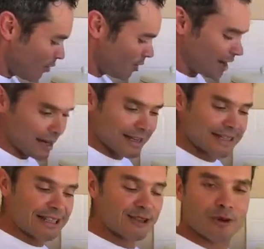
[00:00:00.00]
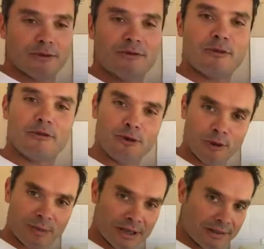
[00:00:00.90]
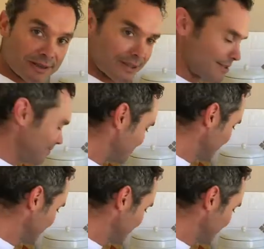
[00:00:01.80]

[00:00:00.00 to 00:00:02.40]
we let it sizzle for a few minutes.